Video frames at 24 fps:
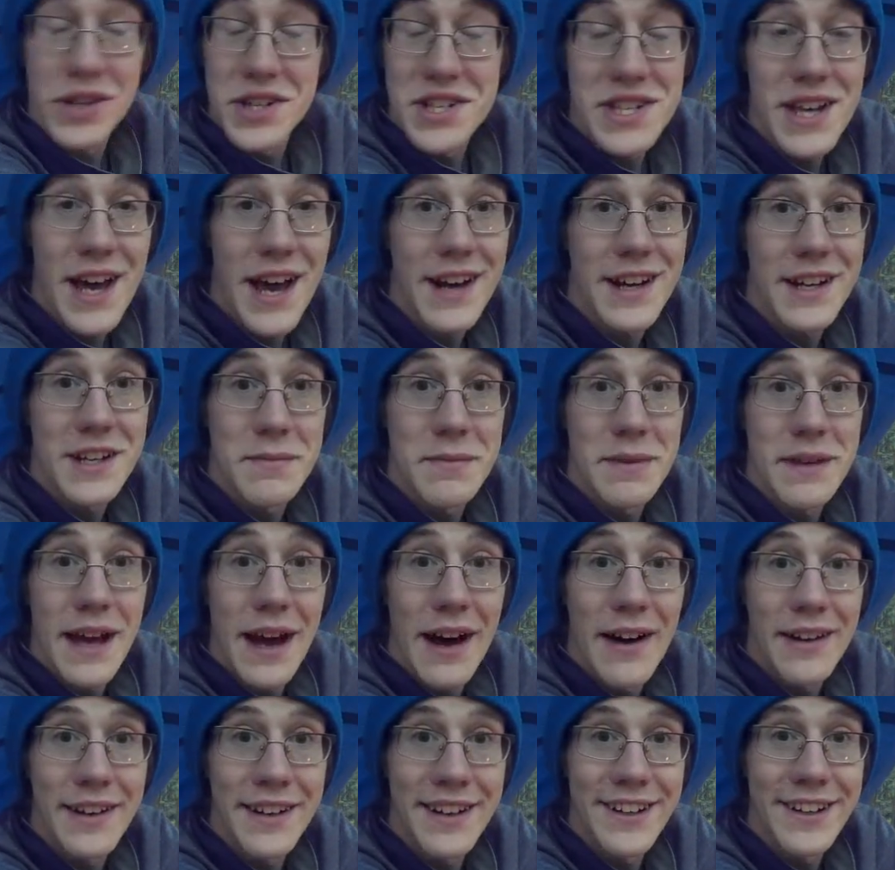excited to be
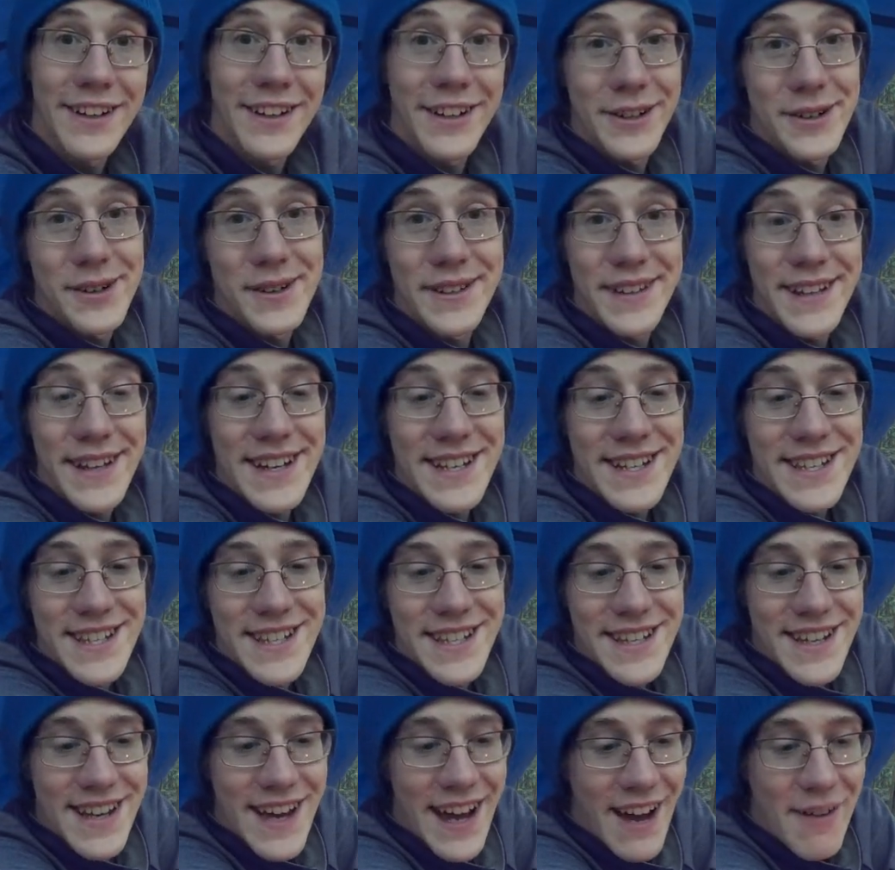out here and doing
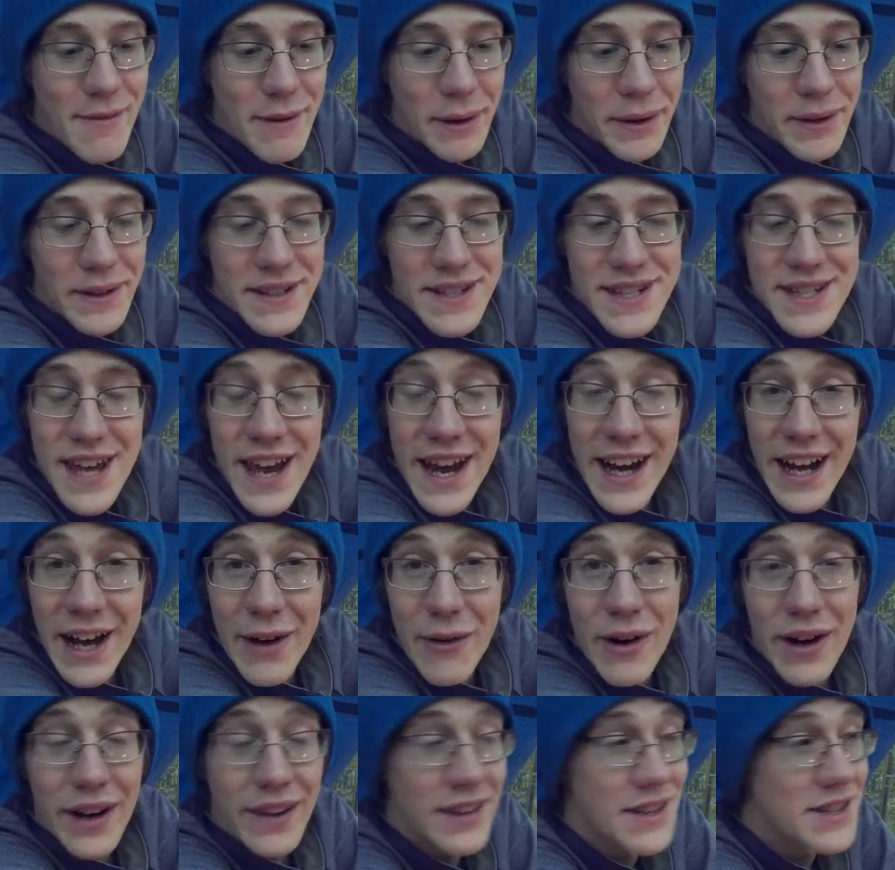this. I've been saying I
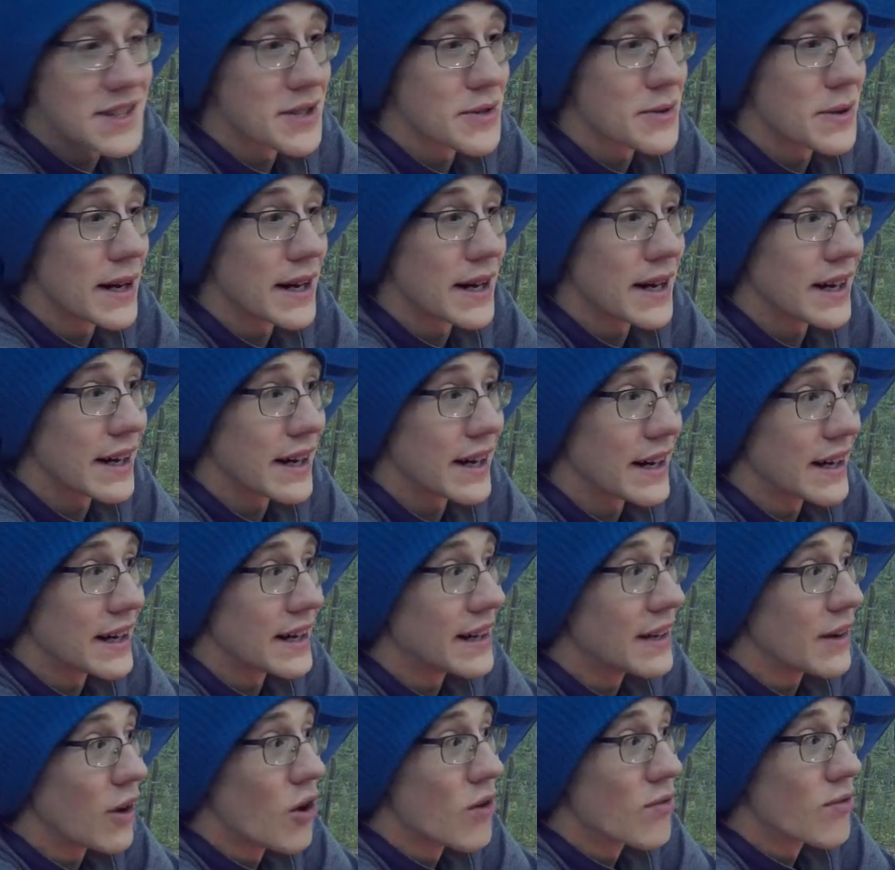wanted to do
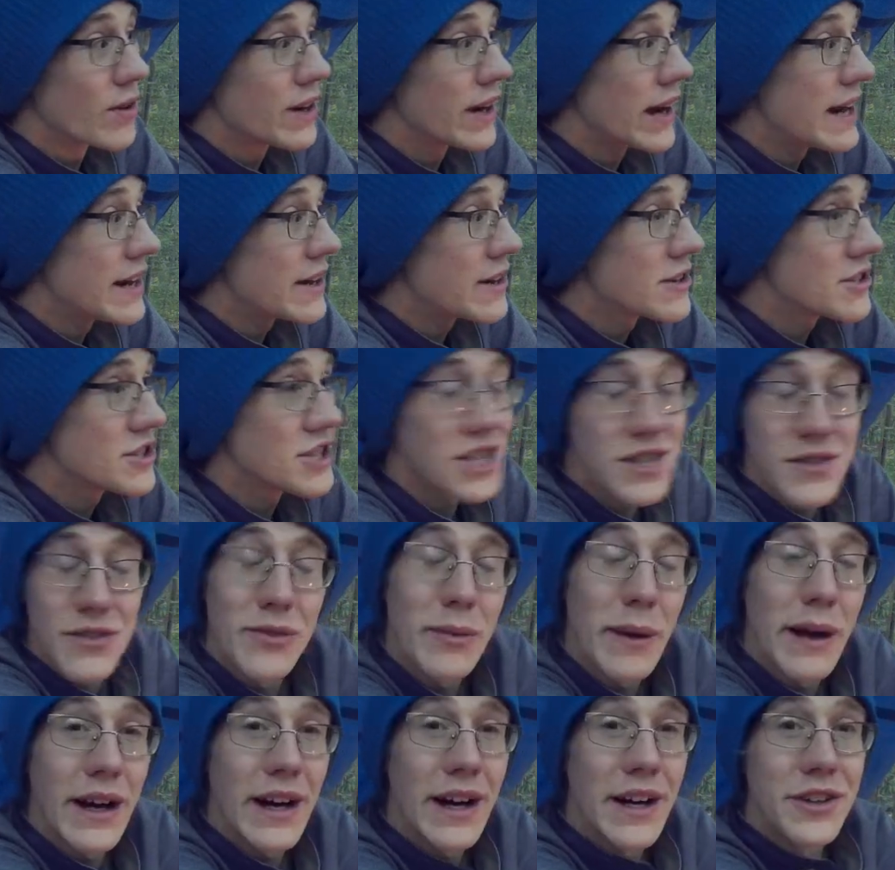a overnighter just for
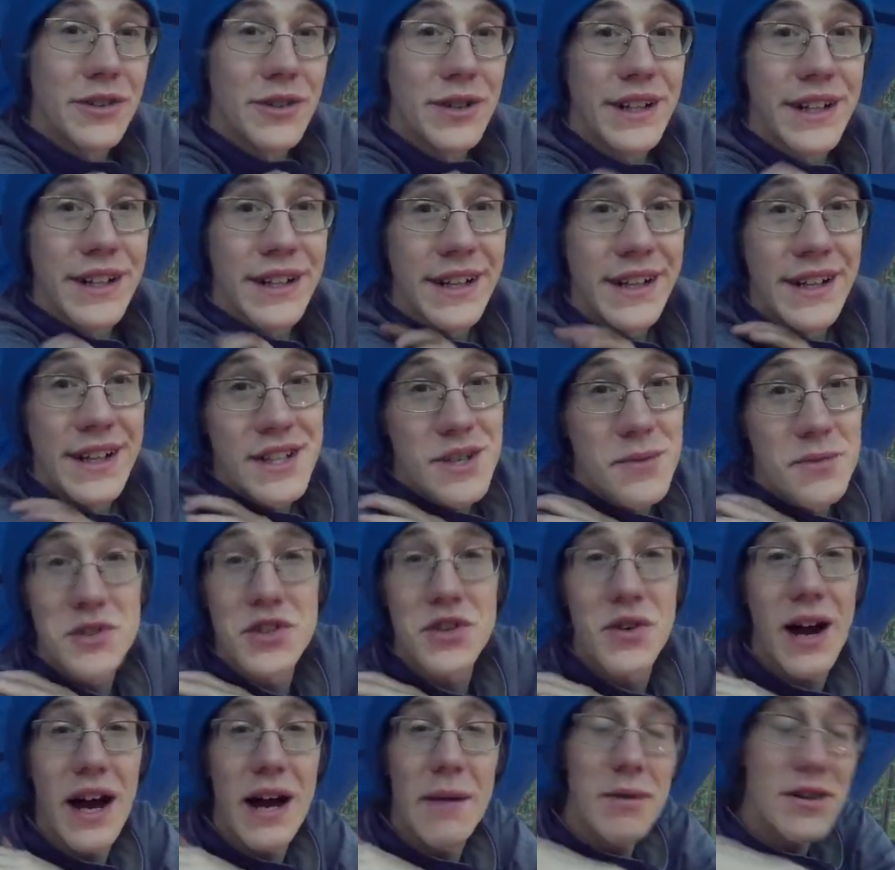my 100
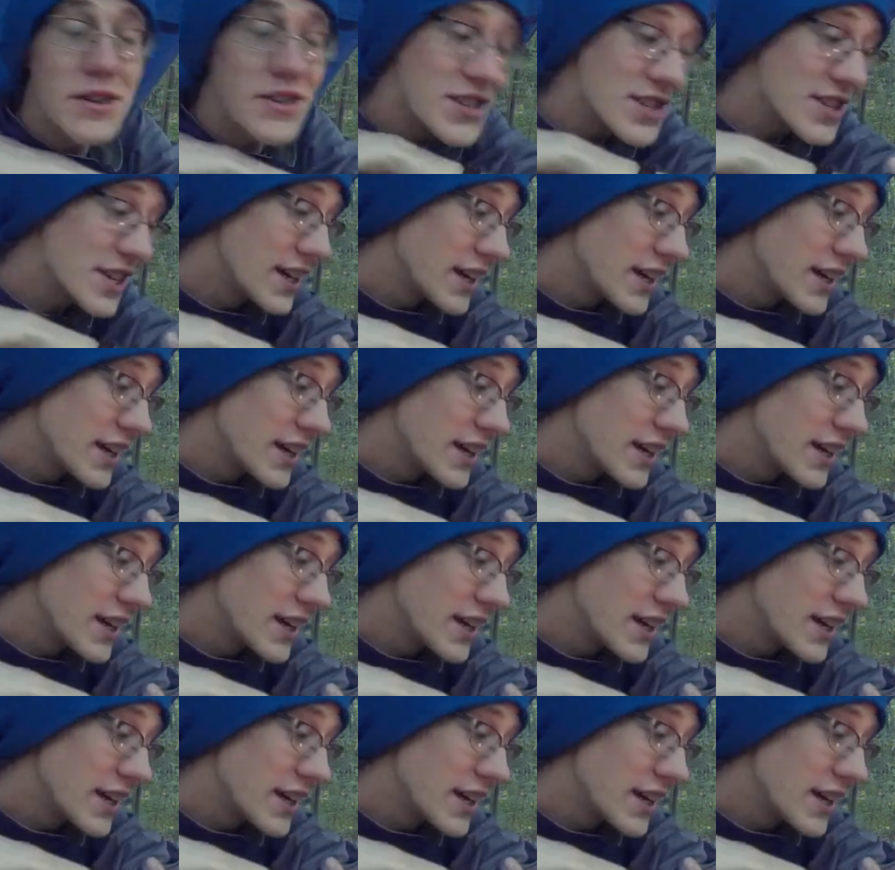subscribers.